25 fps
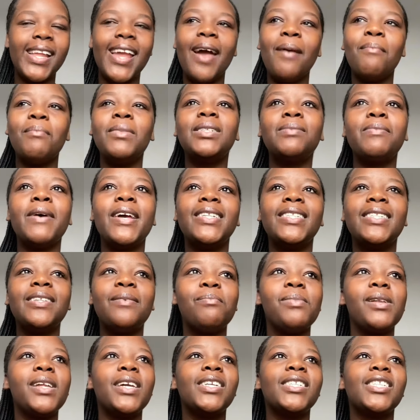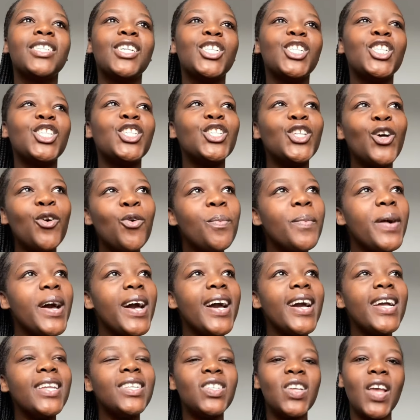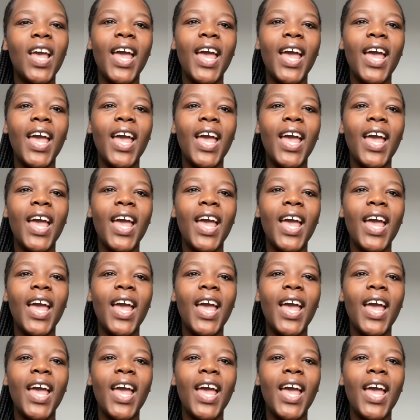I miss my siblings so much.